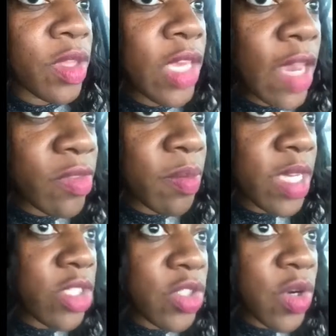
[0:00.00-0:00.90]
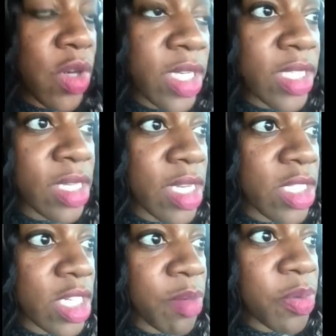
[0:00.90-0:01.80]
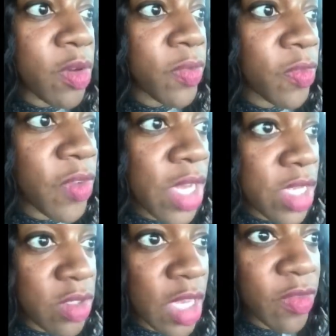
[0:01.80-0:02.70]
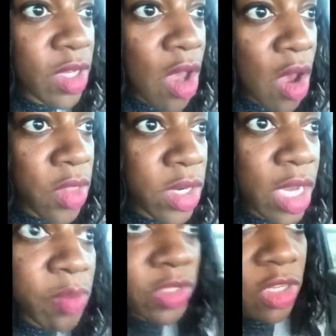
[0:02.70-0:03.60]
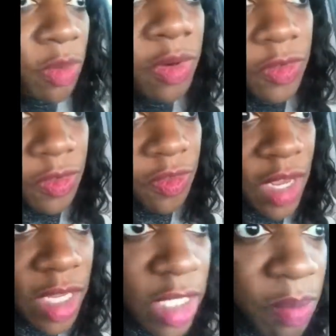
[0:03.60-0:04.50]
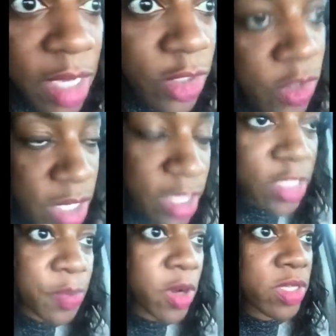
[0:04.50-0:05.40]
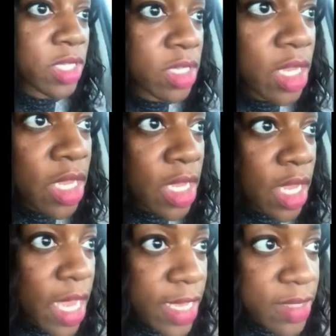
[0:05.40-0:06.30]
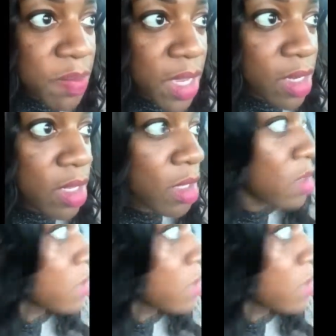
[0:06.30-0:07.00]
You have to make sure it's a legit proof of funds. You have to call the numbers on the proof of funds and make sure that this person has money